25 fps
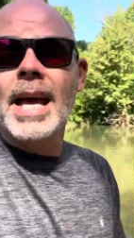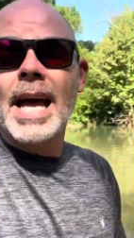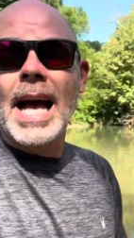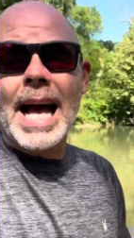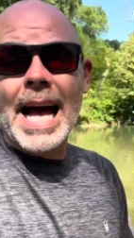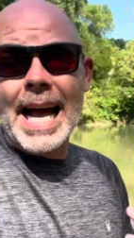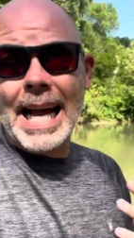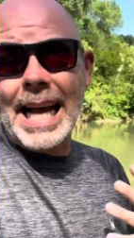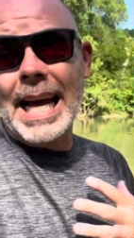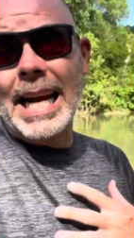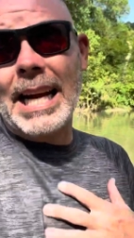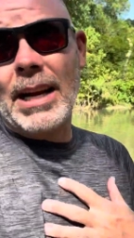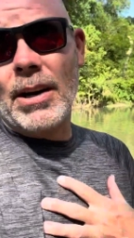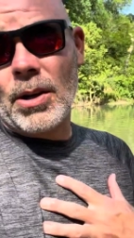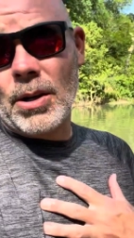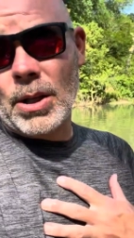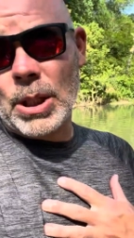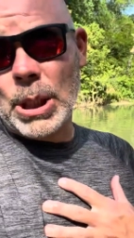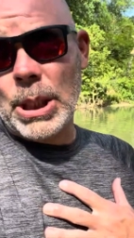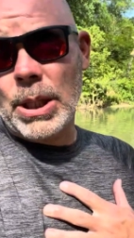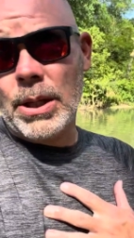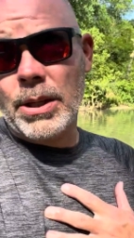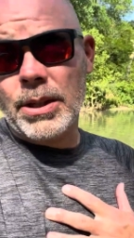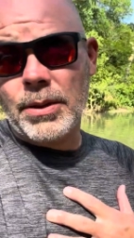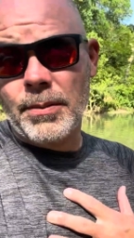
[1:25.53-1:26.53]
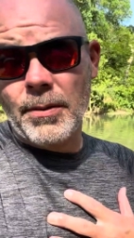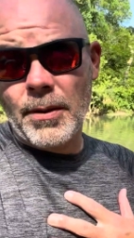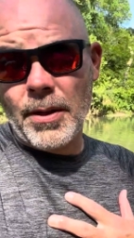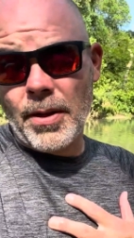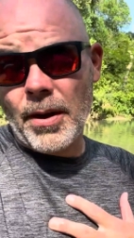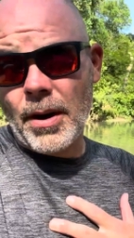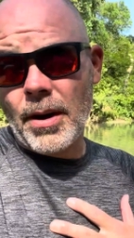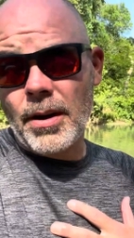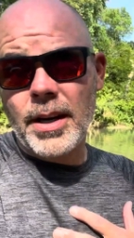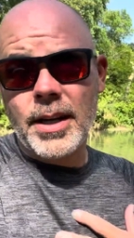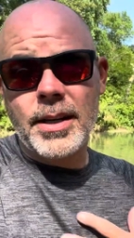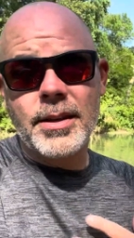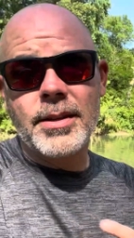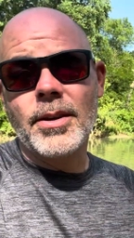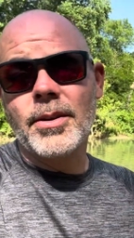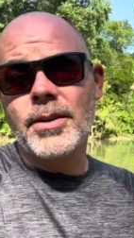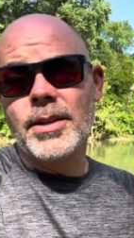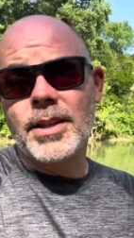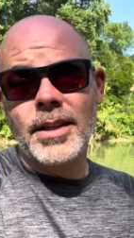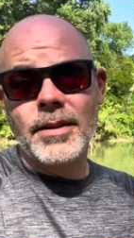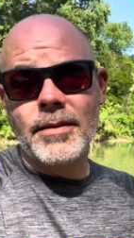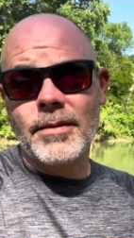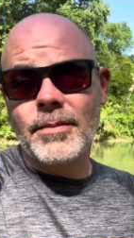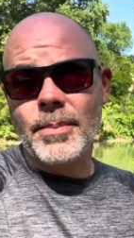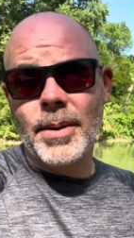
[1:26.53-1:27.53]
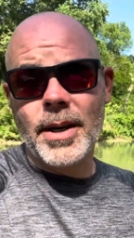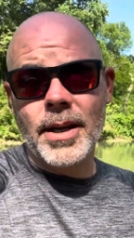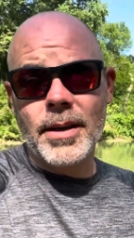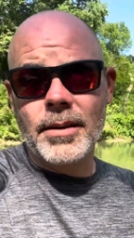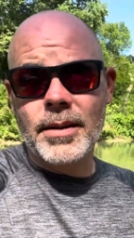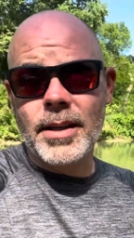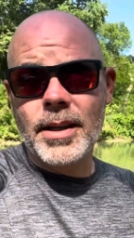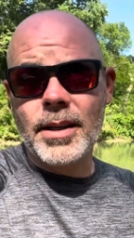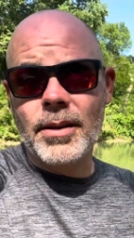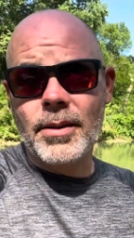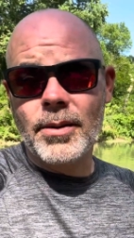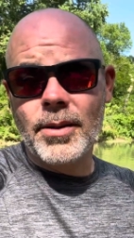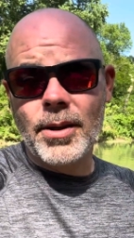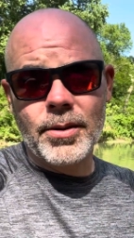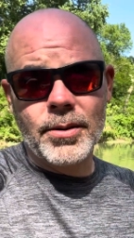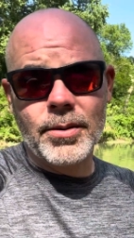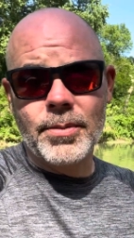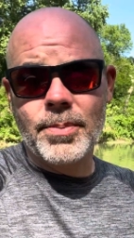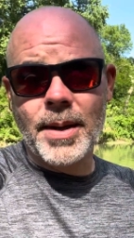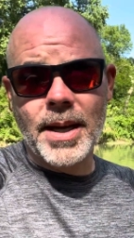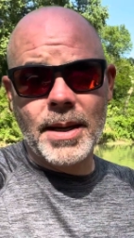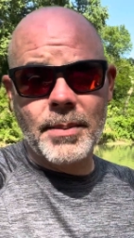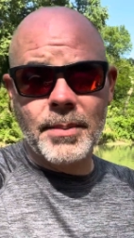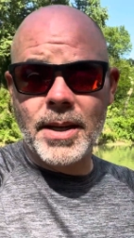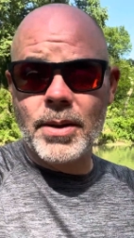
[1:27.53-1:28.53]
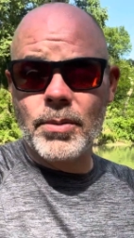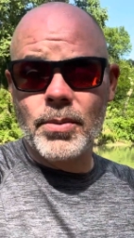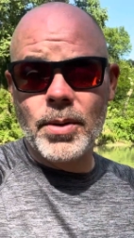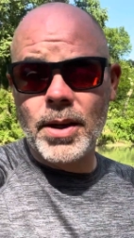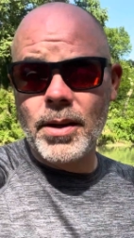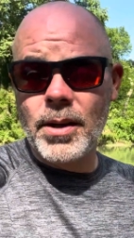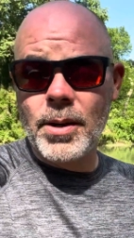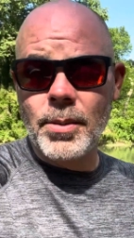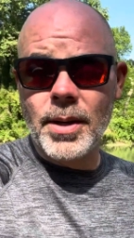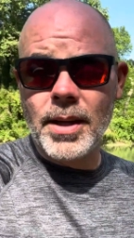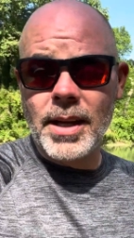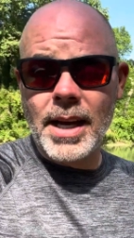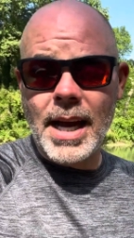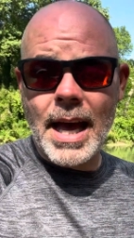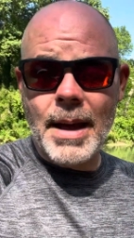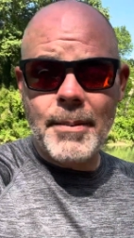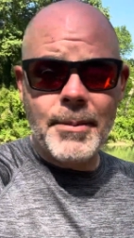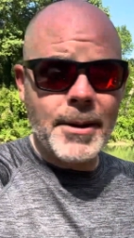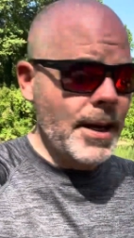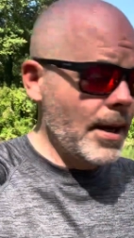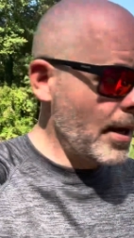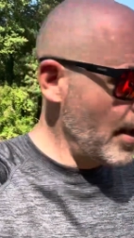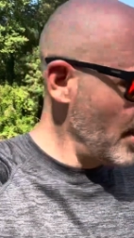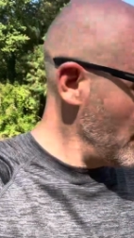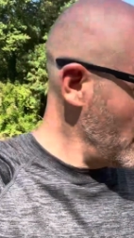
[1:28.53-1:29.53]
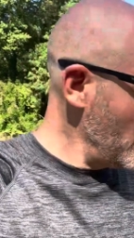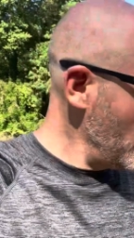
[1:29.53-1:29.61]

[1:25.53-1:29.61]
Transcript: I got it on clearance for 30, so it's even better deal. Those make me really, really happy.